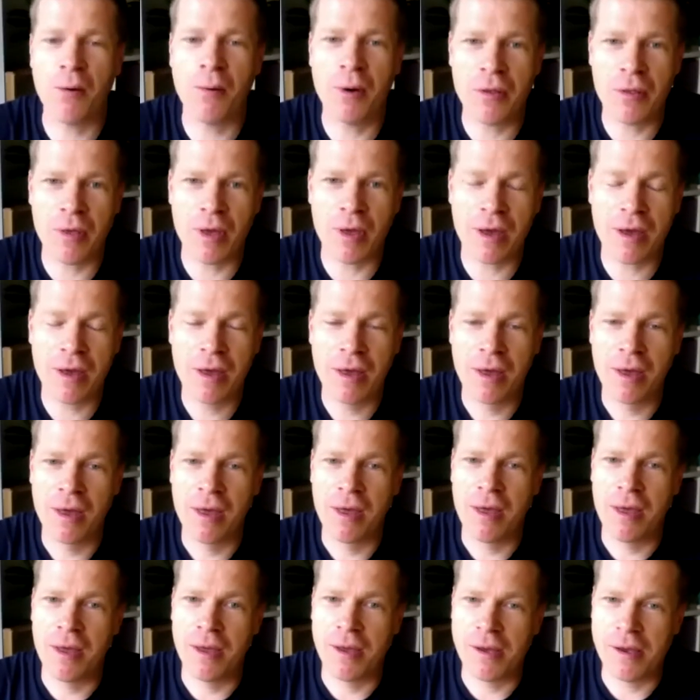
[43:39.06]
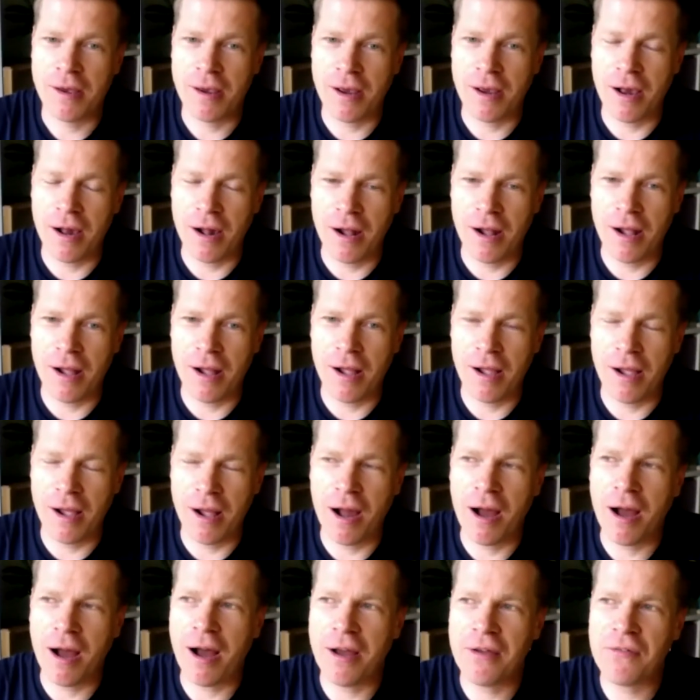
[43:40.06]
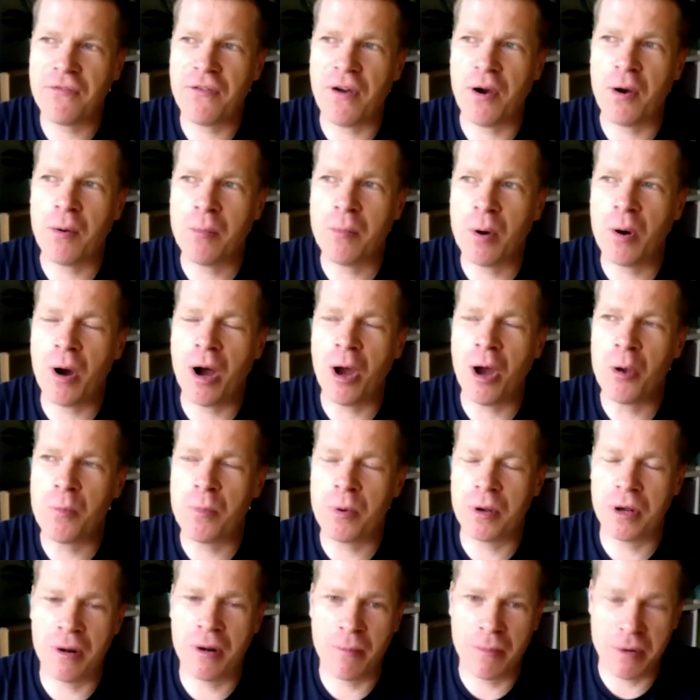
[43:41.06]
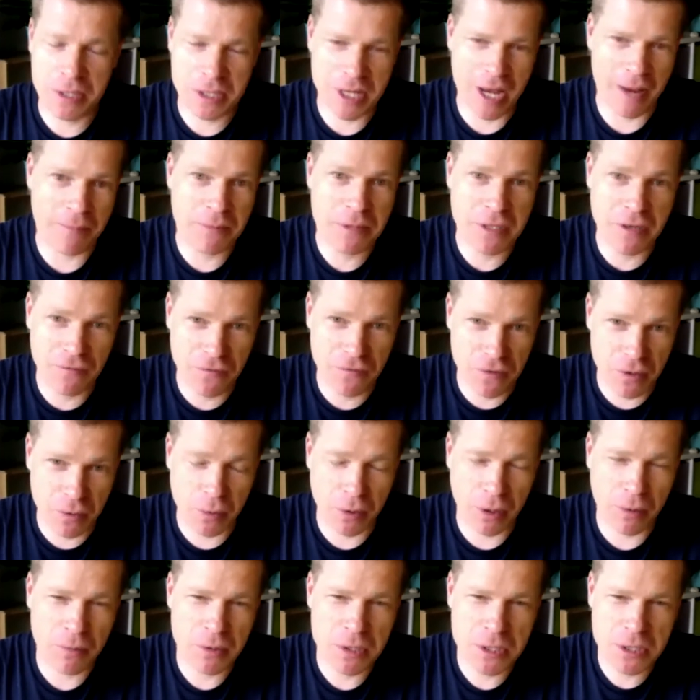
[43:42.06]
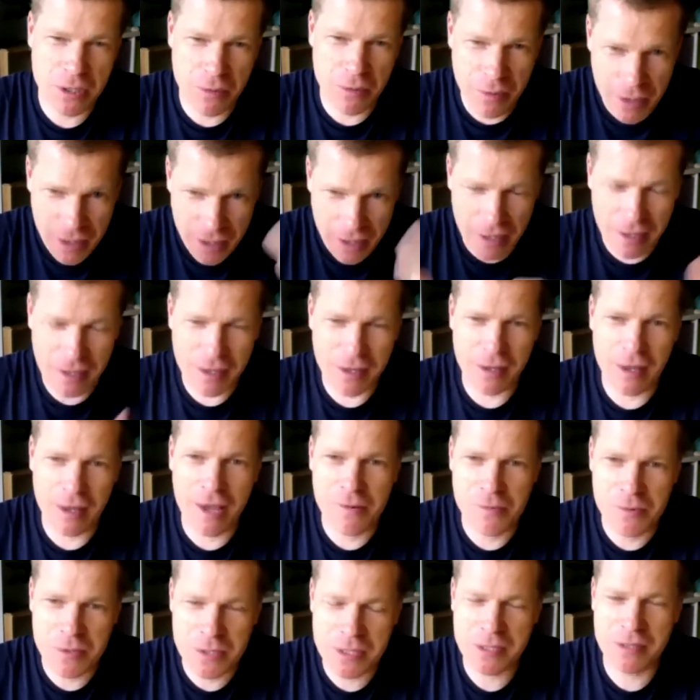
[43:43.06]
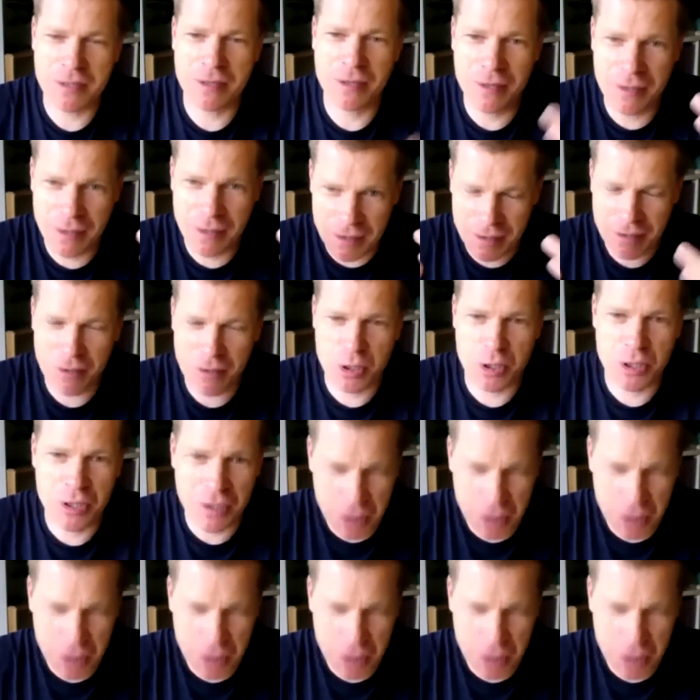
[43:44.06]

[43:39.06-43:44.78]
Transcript: with it, I felt more open and receptive to what it was doing, and it was, do